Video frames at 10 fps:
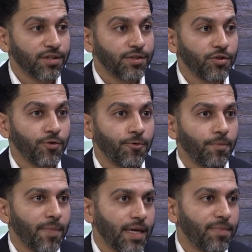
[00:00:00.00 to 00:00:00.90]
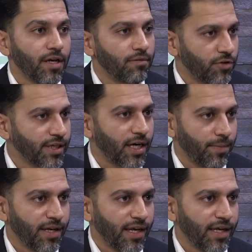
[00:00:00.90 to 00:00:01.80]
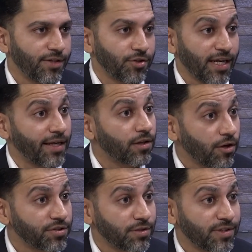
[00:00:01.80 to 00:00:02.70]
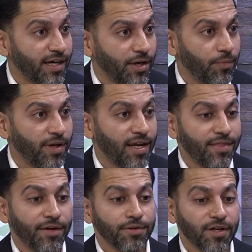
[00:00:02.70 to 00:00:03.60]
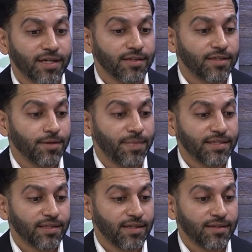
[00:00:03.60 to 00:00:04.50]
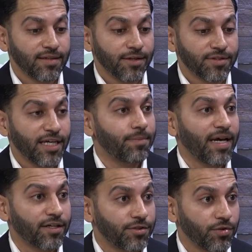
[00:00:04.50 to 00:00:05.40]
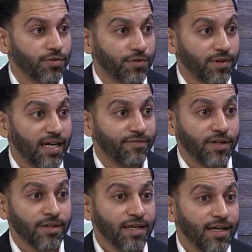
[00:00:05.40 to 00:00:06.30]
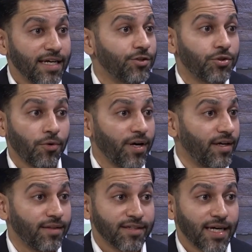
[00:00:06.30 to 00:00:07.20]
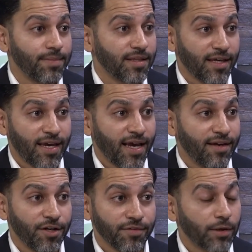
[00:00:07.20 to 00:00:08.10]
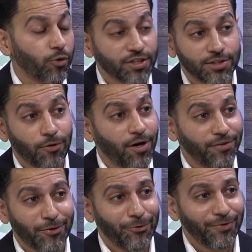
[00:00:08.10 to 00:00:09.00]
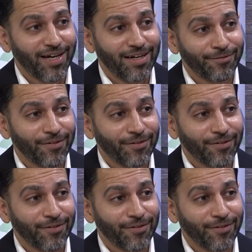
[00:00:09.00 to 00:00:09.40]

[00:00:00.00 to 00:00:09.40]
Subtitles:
who may be of retirement age or getting close to retirement, and they're looking to basically, you know, take back control of their life and enjoy the time that they had. You know, they worked so hard their whole life.